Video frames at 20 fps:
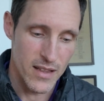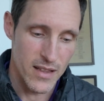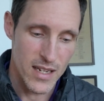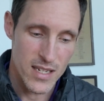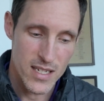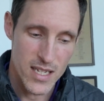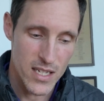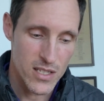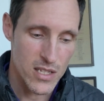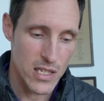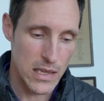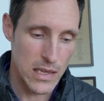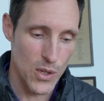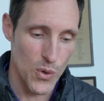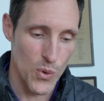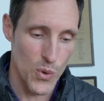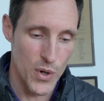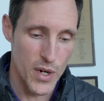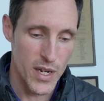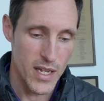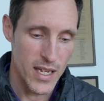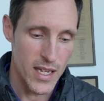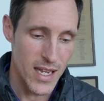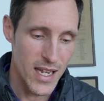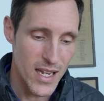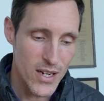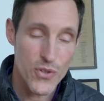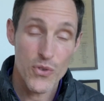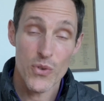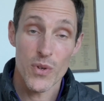They said to the Lord,
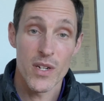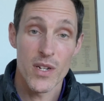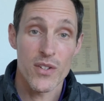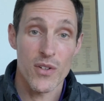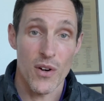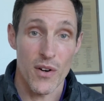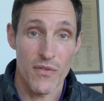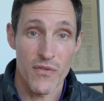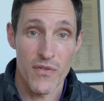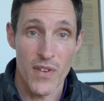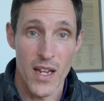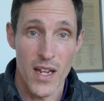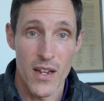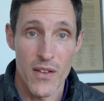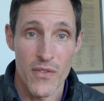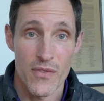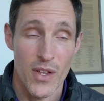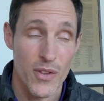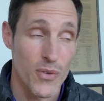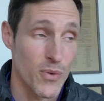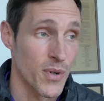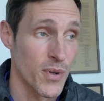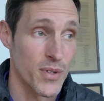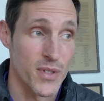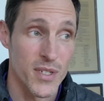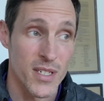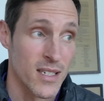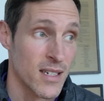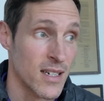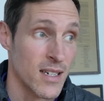increase our faith. In other
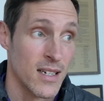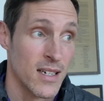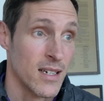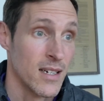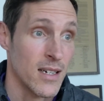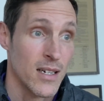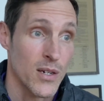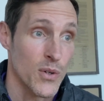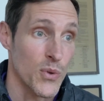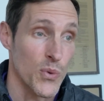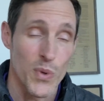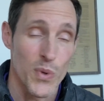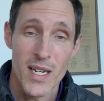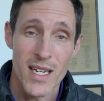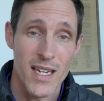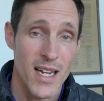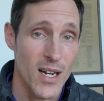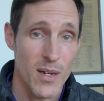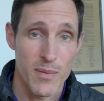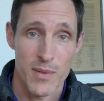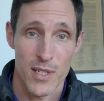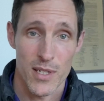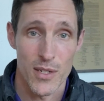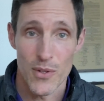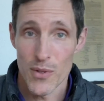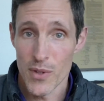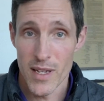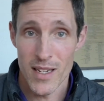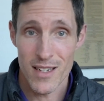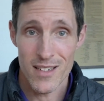words, we need help to
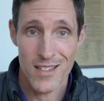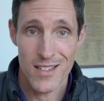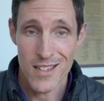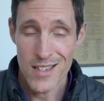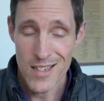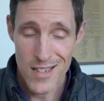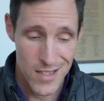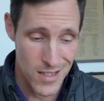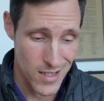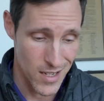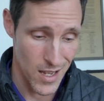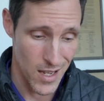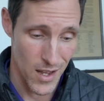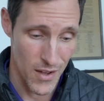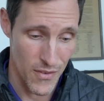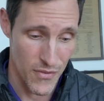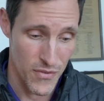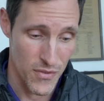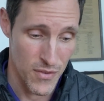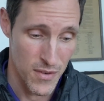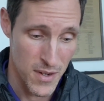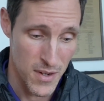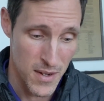do this. This is tough.